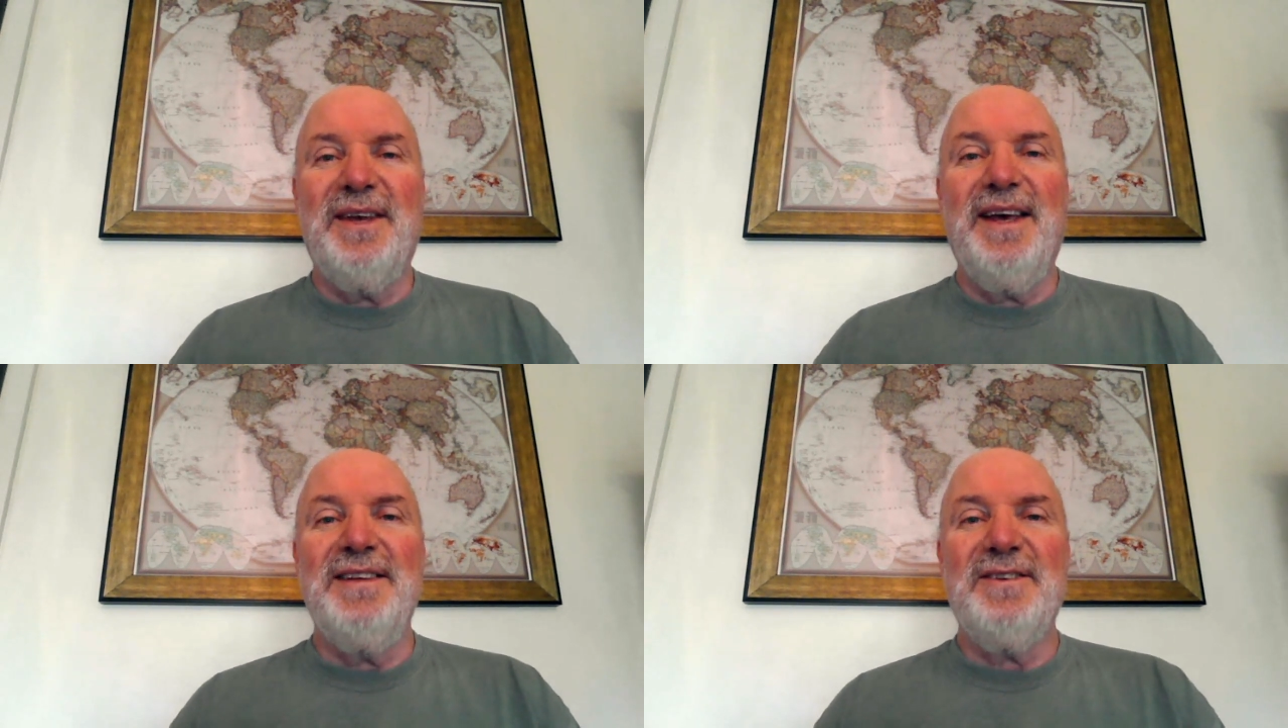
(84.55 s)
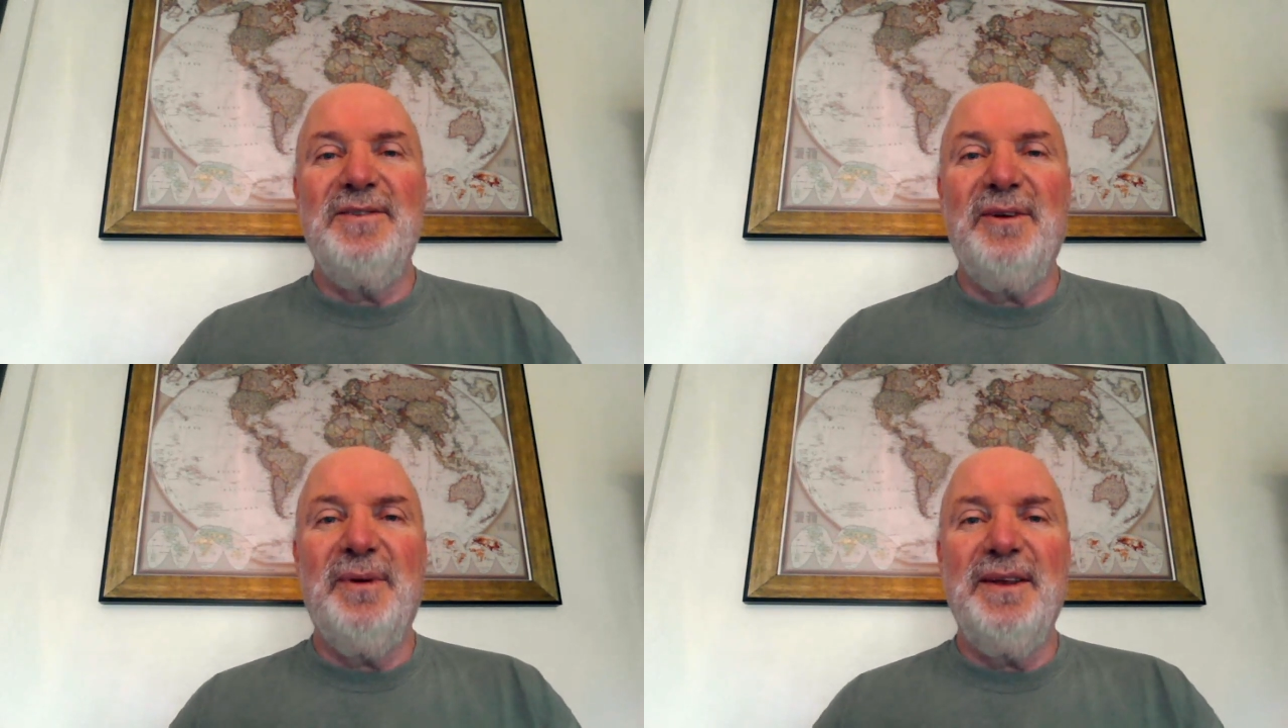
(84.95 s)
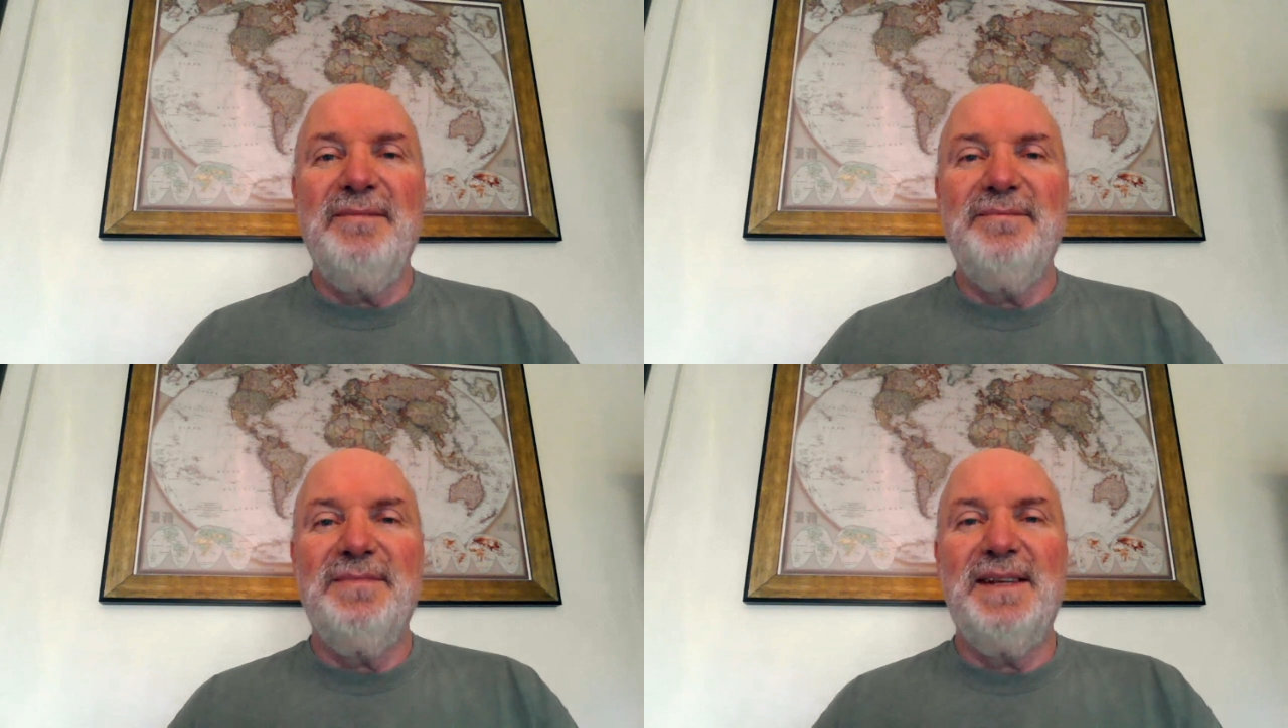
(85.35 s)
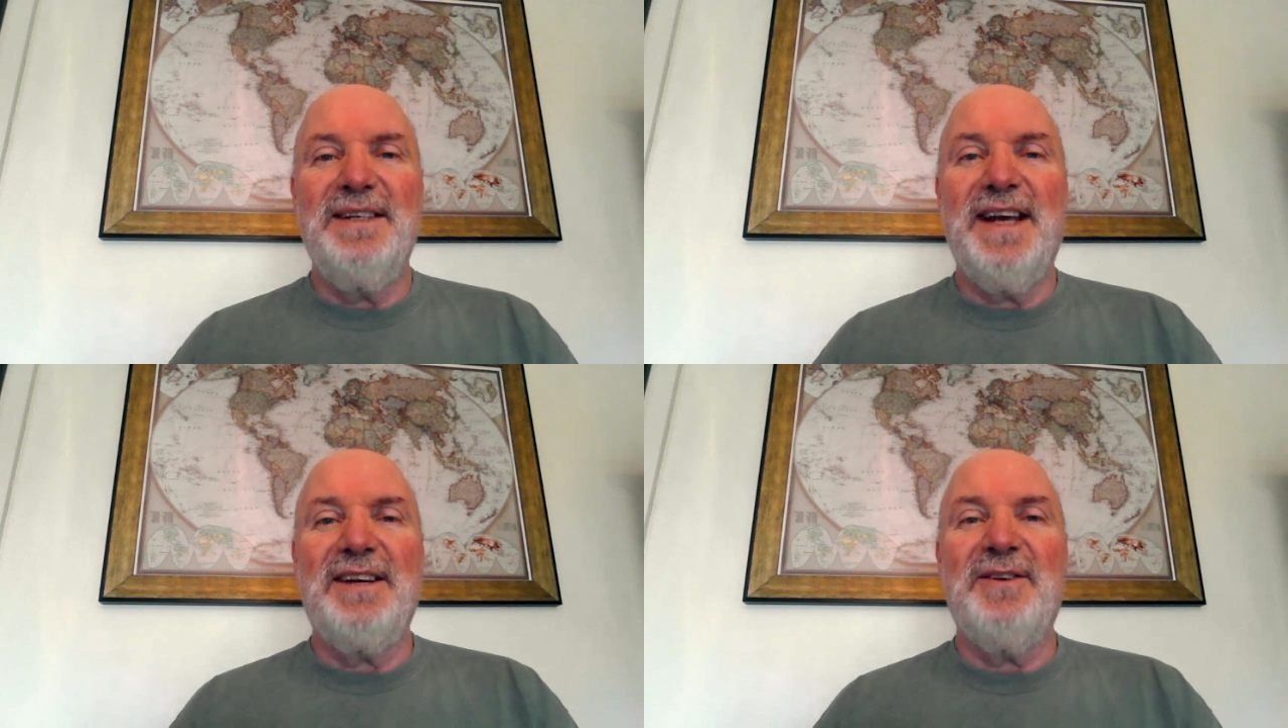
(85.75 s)
Okay, so nobody
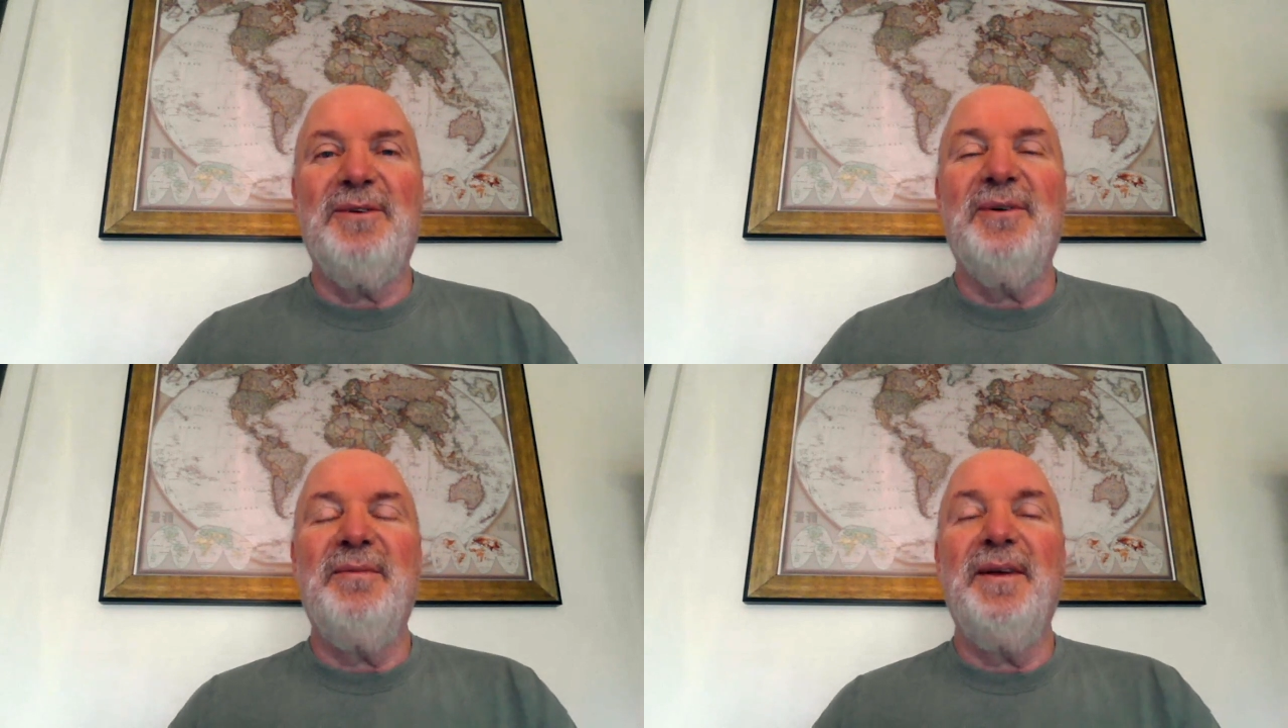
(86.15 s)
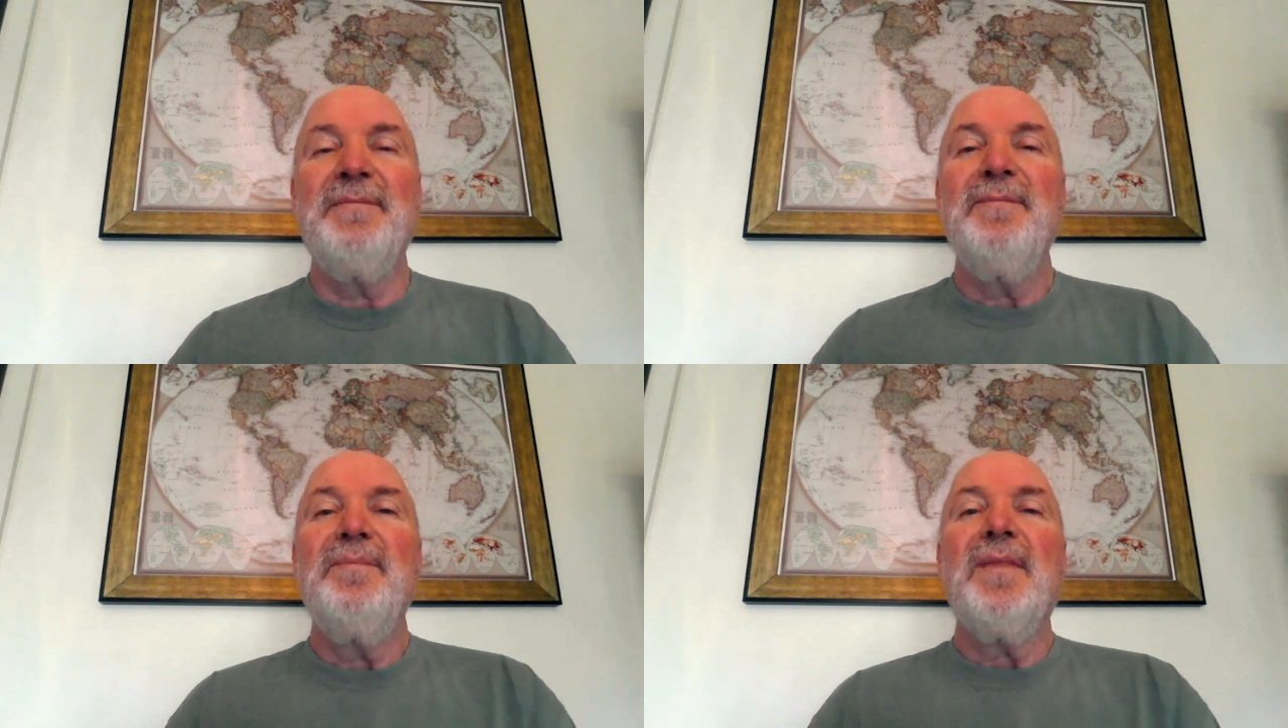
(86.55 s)
get technical with me.